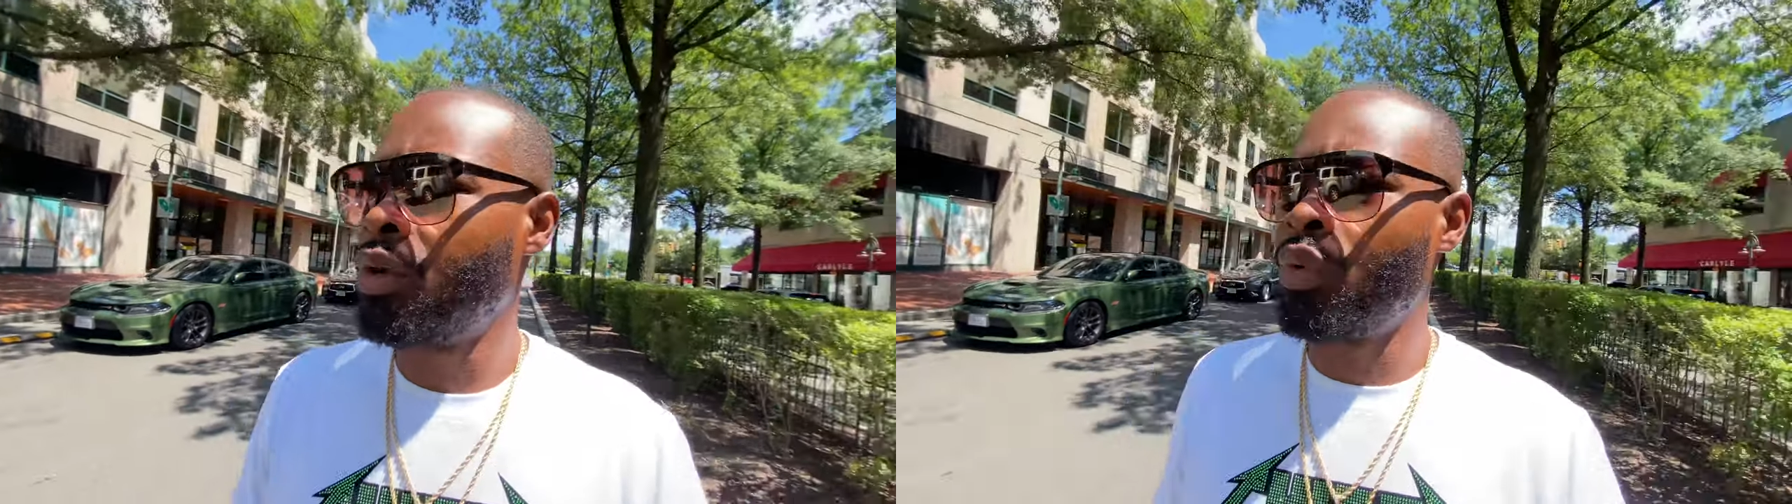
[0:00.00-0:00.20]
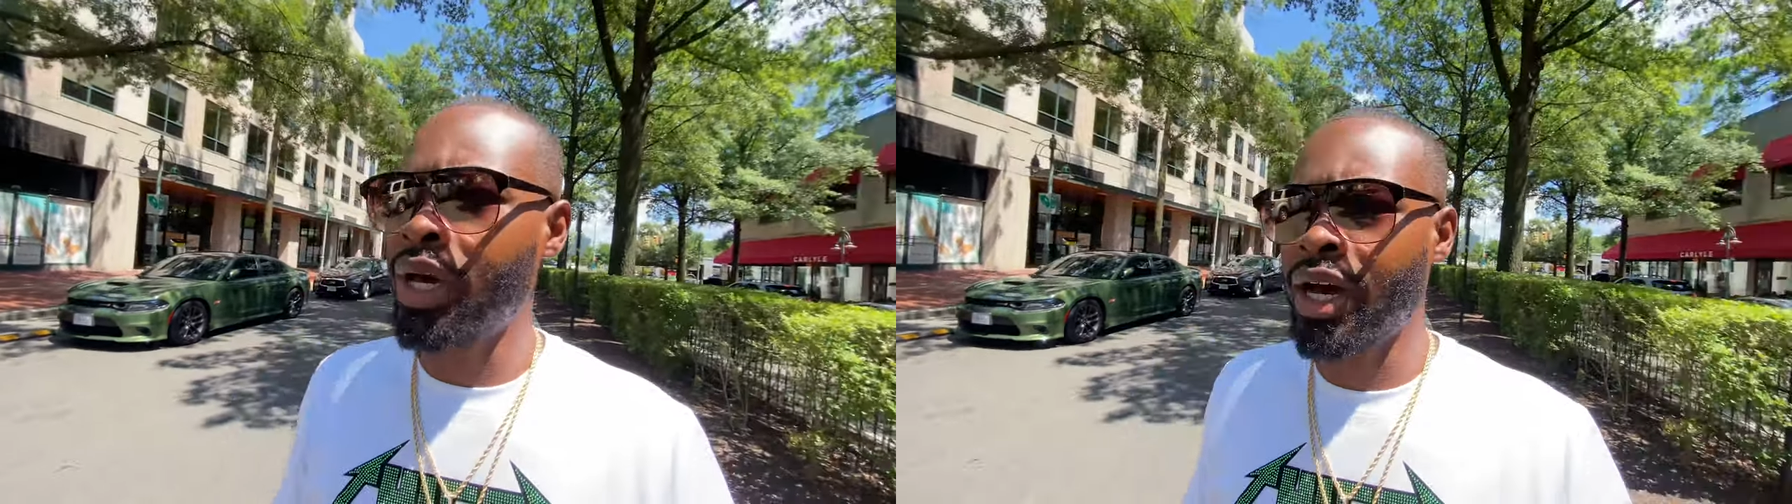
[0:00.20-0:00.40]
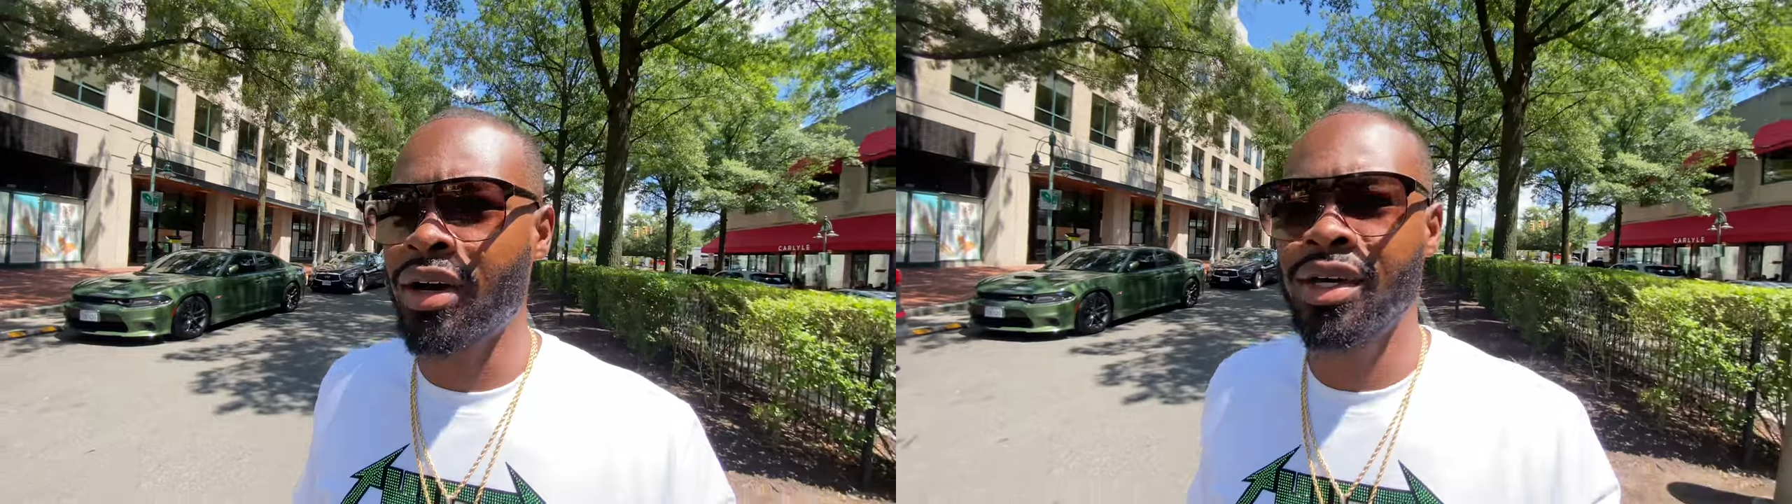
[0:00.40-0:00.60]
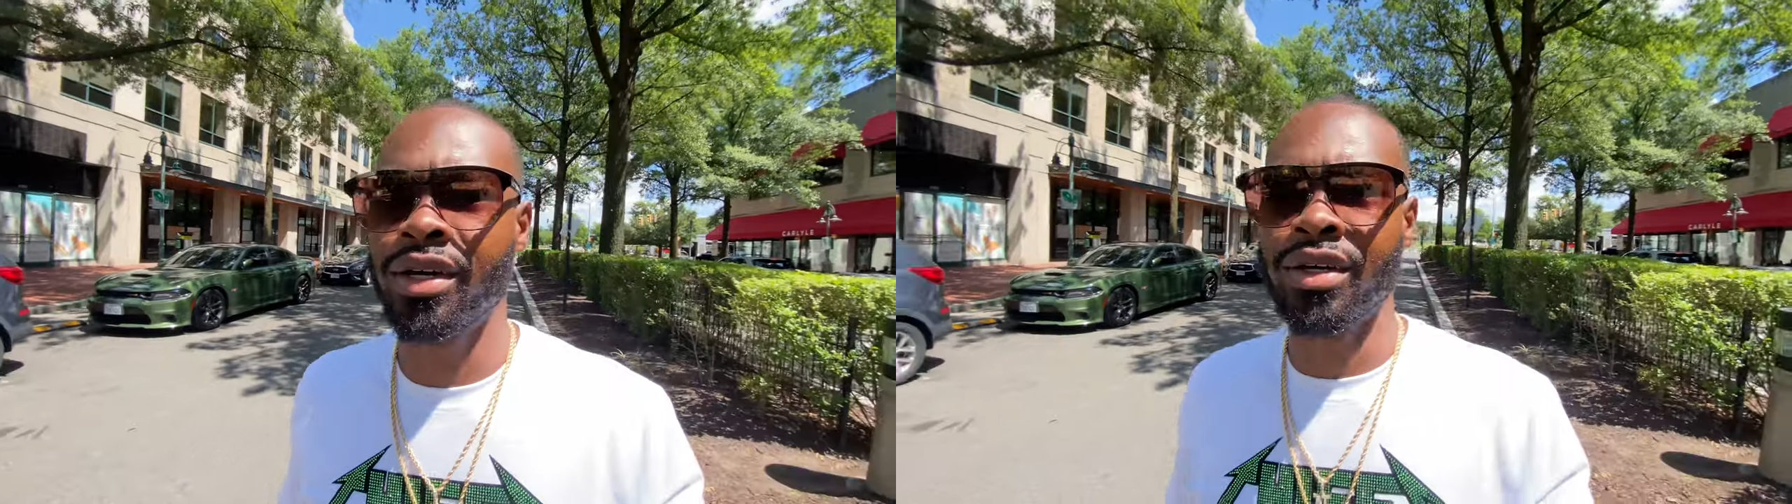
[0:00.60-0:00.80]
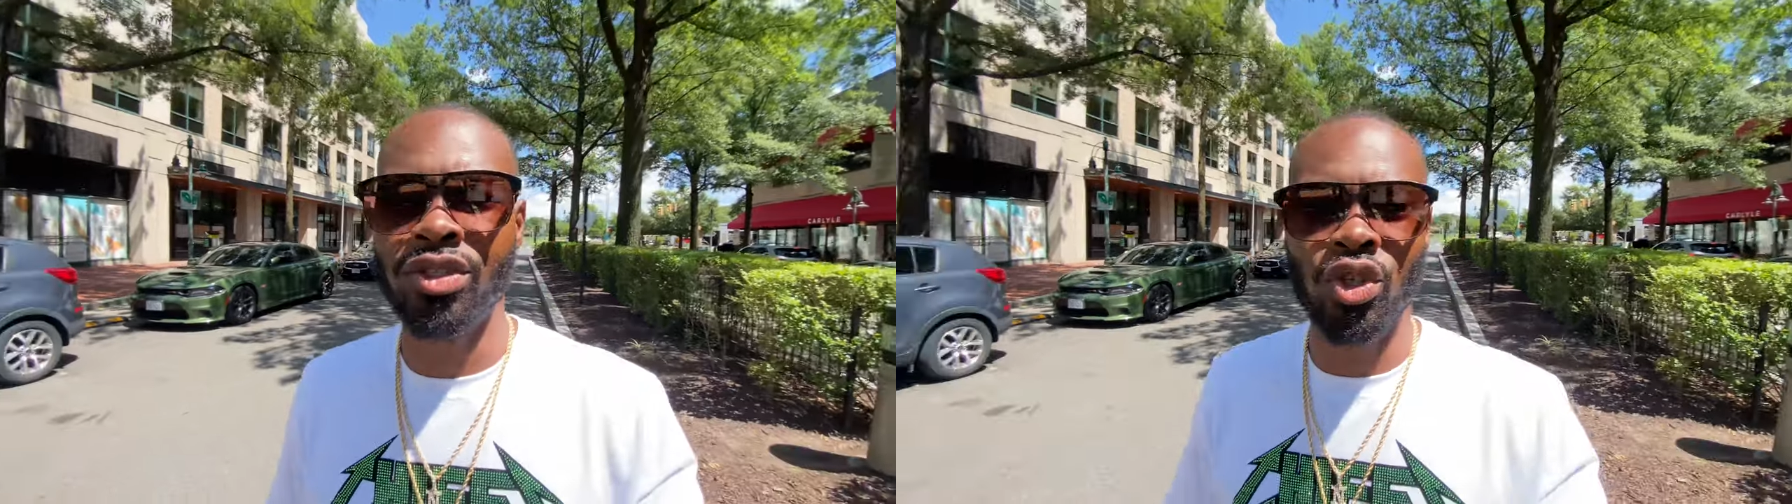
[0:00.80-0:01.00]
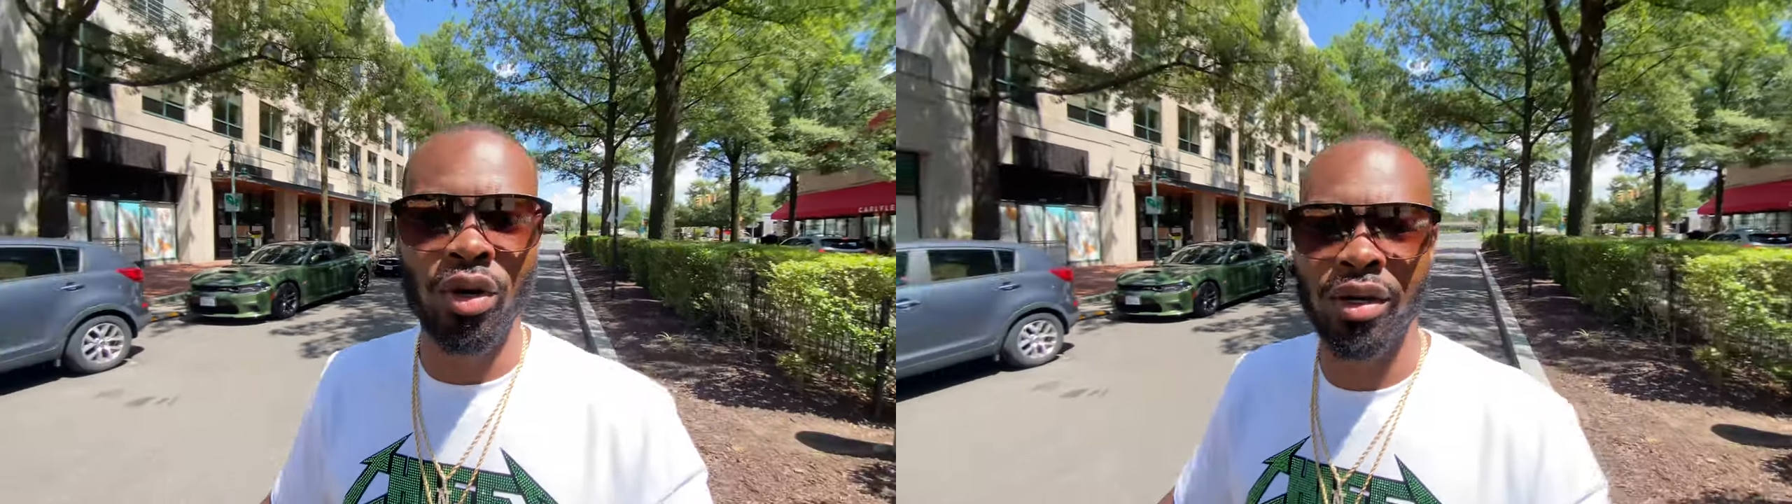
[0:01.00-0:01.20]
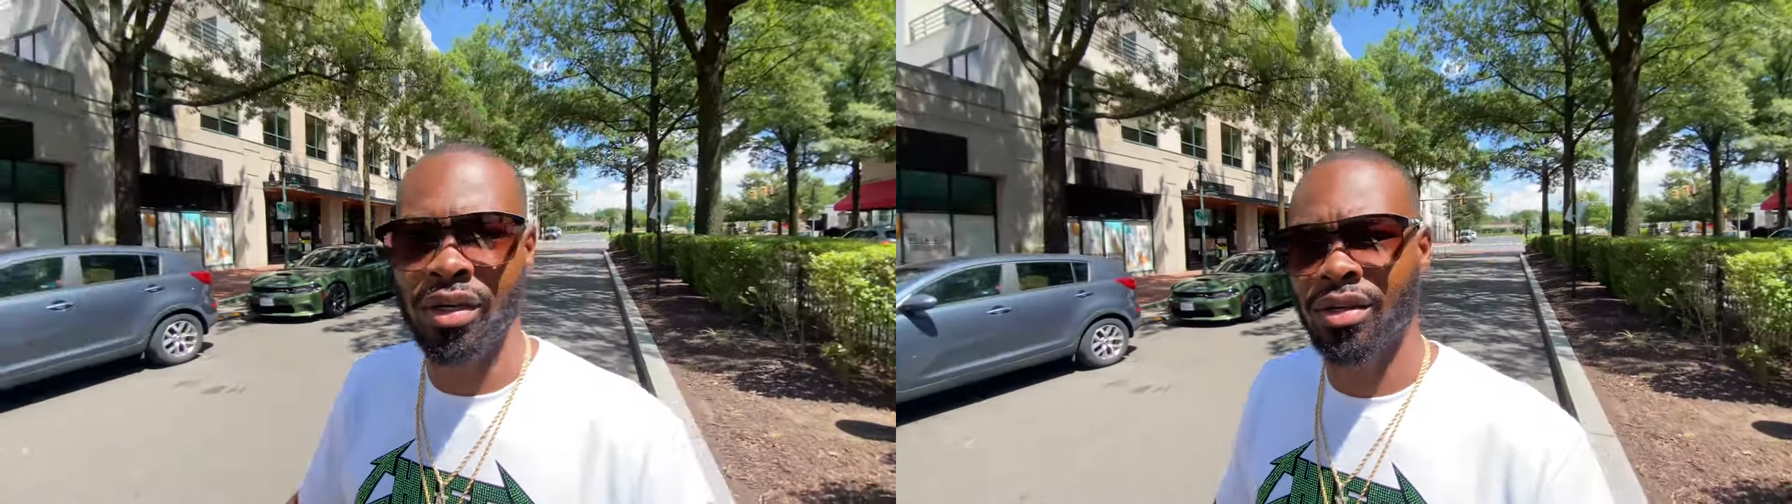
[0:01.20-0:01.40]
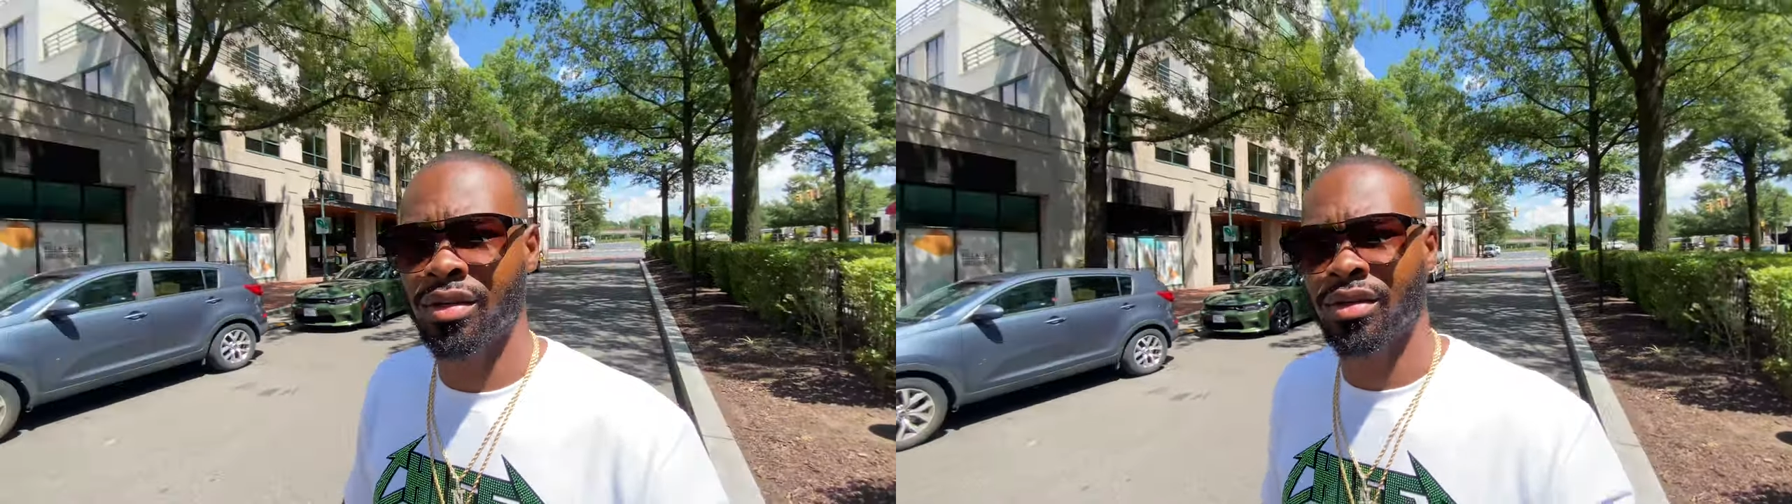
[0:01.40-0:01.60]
we out here enjoying.